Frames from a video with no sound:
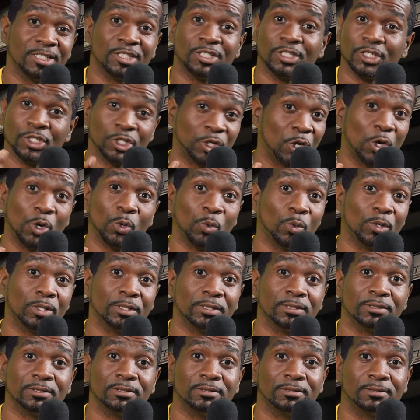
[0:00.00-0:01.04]
to no one.
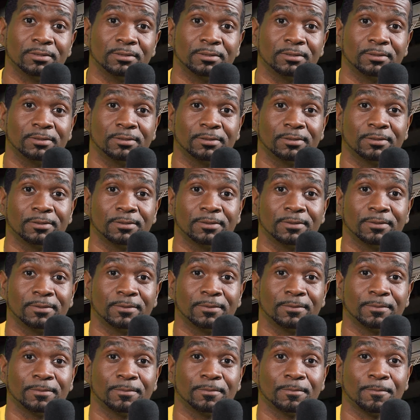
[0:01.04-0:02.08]

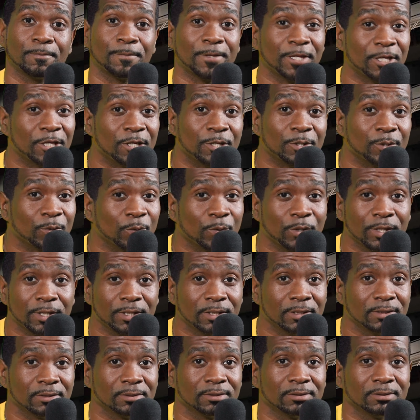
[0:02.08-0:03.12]
Either
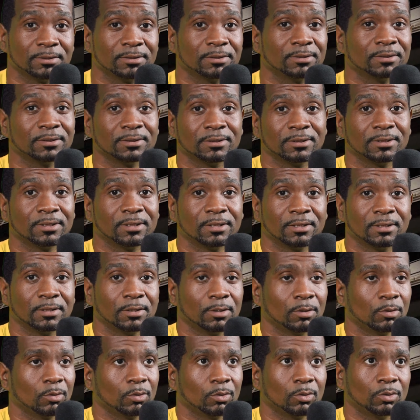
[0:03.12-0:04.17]
way,
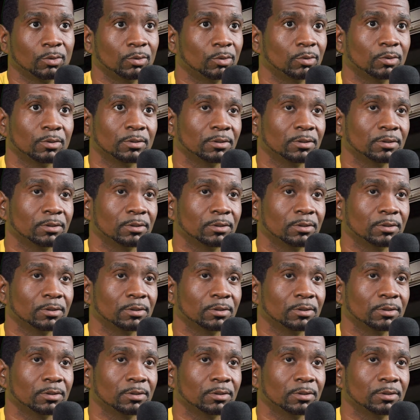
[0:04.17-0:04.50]
whew,